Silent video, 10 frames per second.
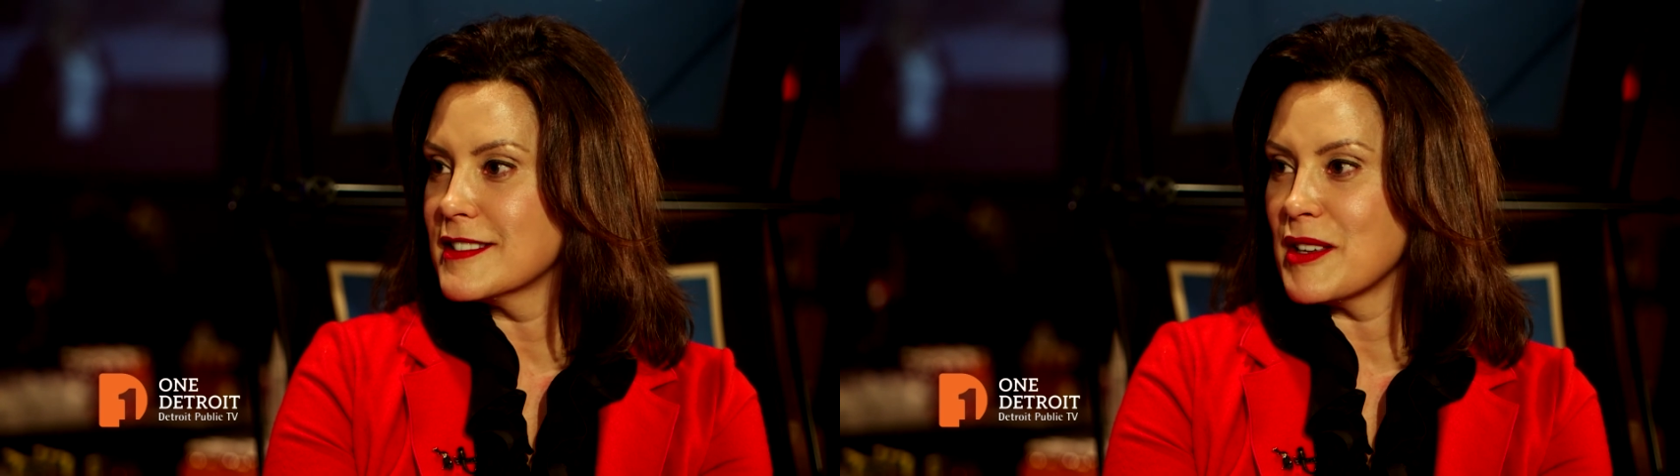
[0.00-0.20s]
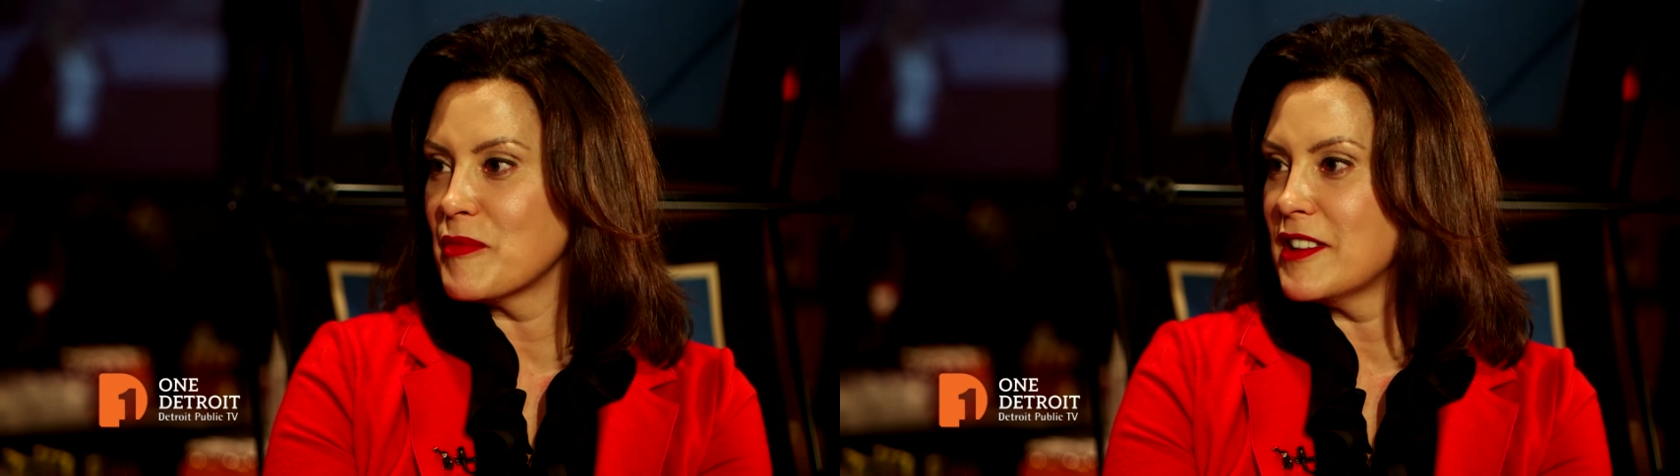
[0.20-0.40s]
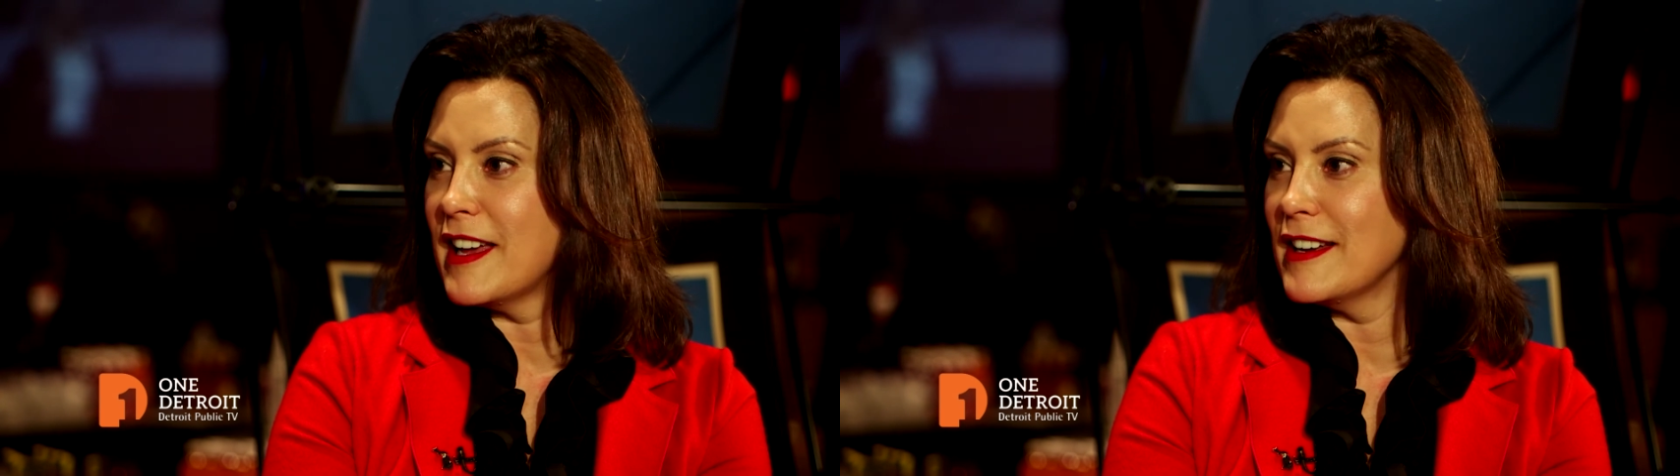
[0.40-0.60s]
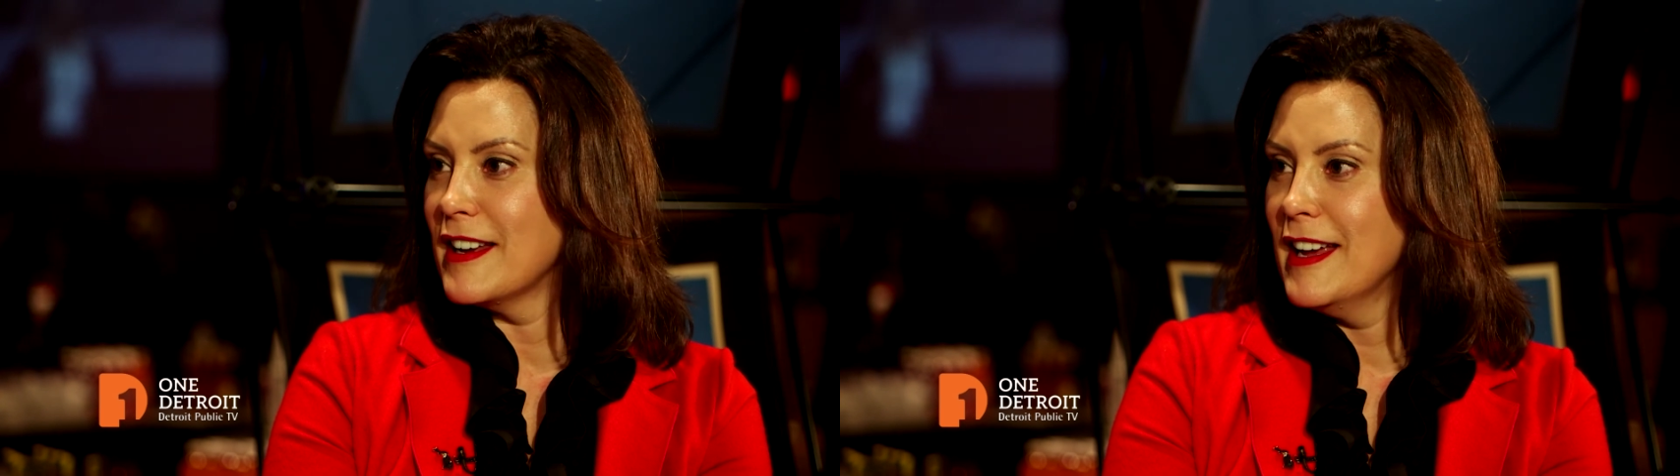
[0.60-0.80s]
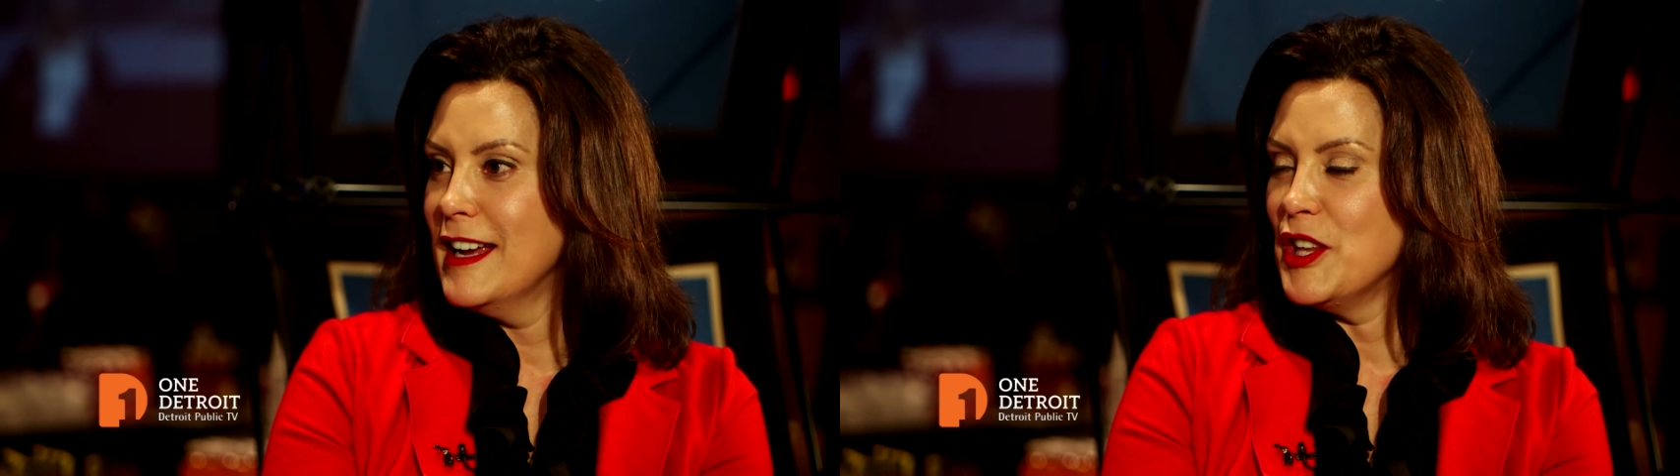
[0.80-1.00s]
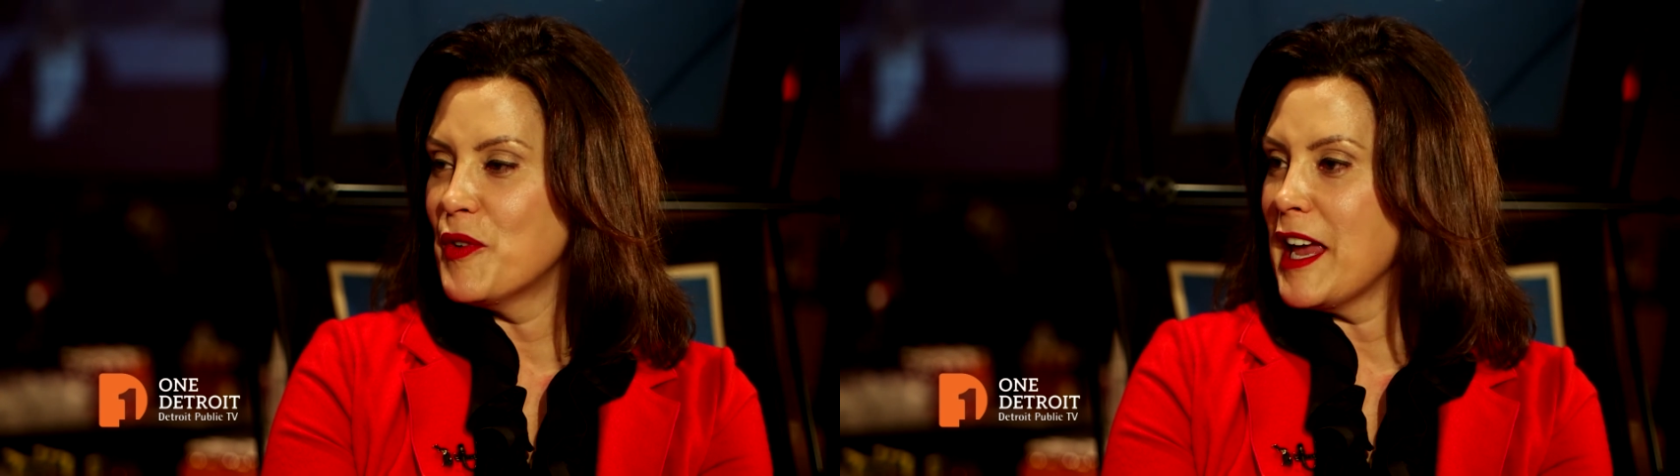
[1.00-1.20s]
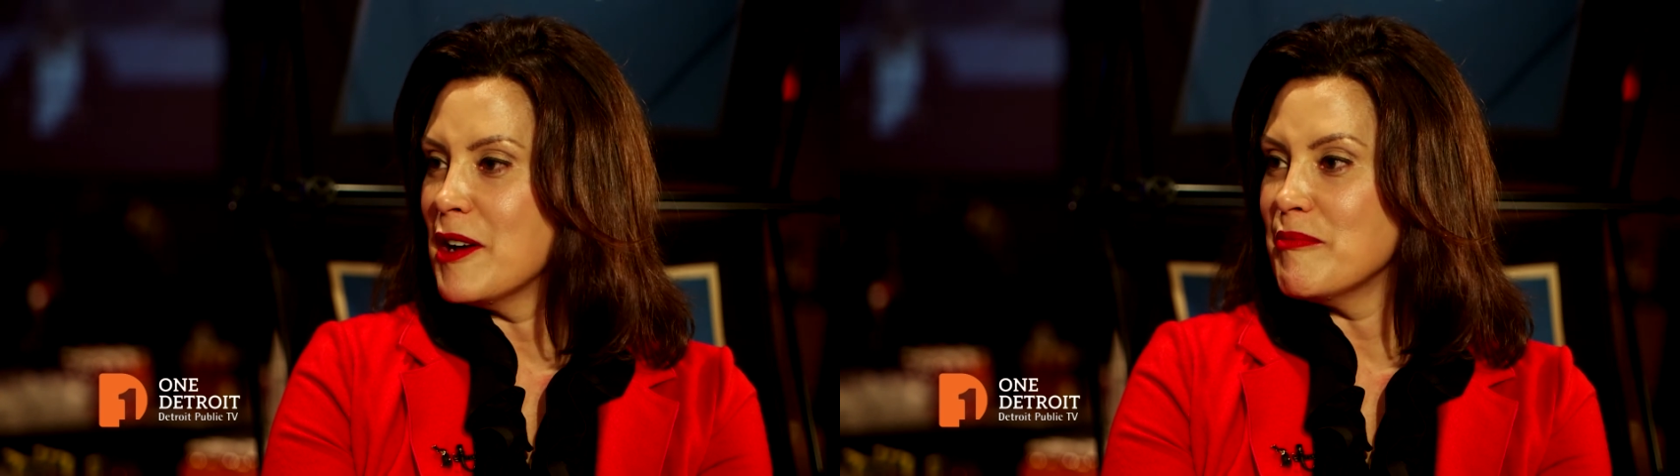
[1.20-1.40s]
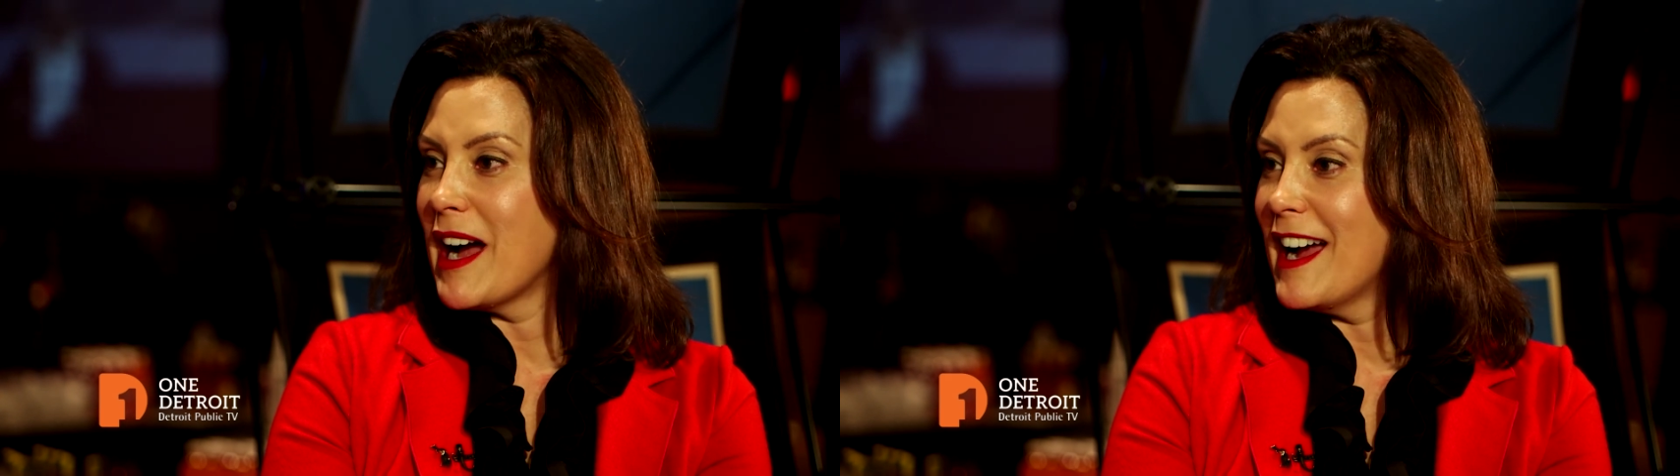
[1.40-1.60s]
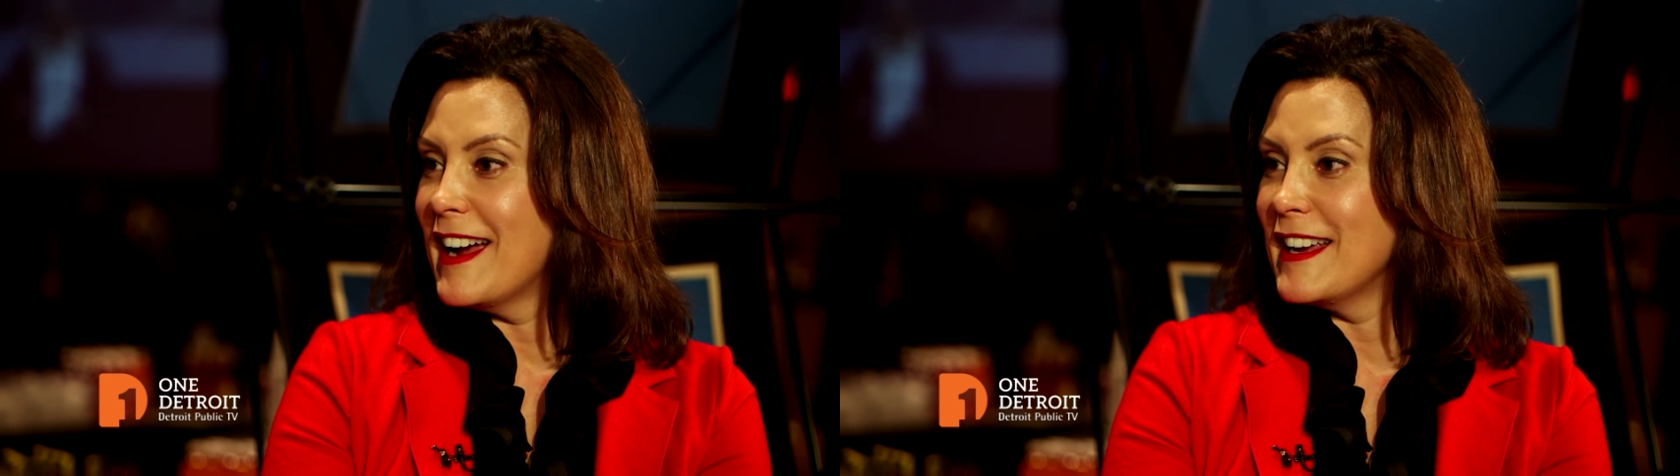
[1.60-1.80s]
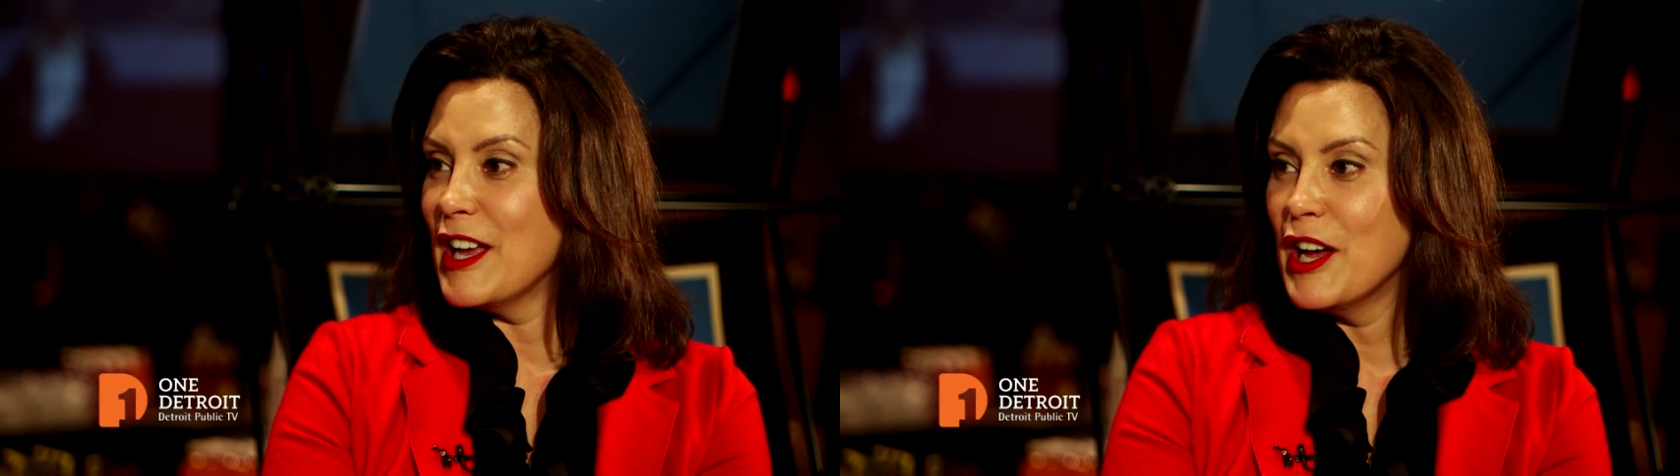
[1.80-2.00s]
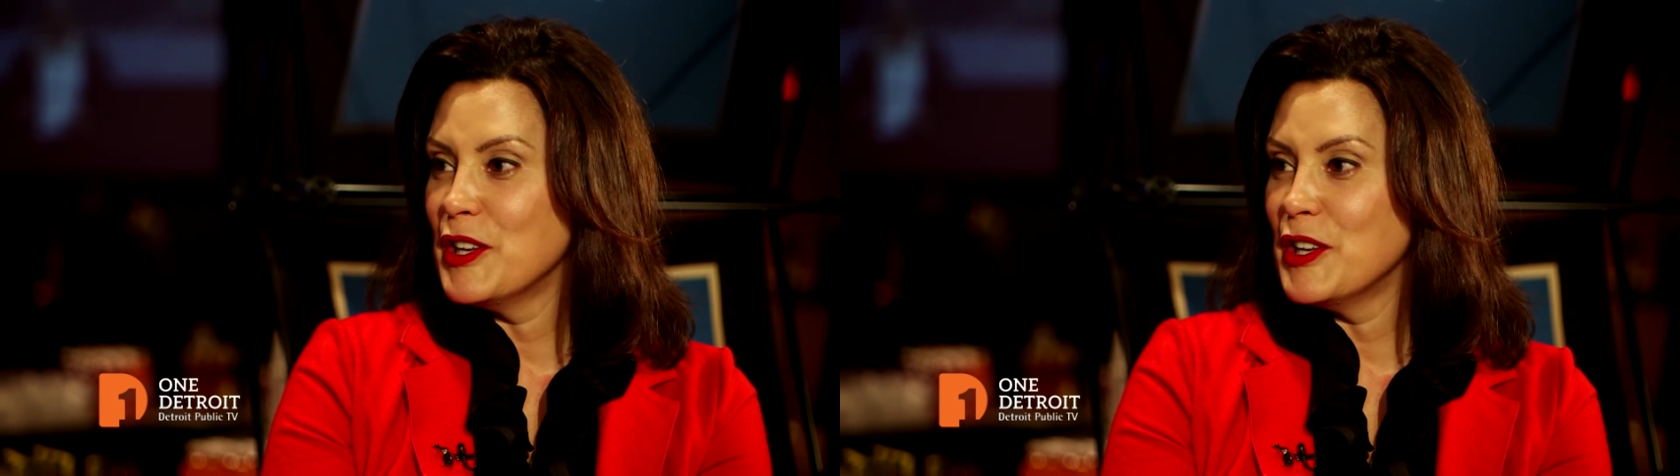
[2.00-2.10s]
something that you can't buy,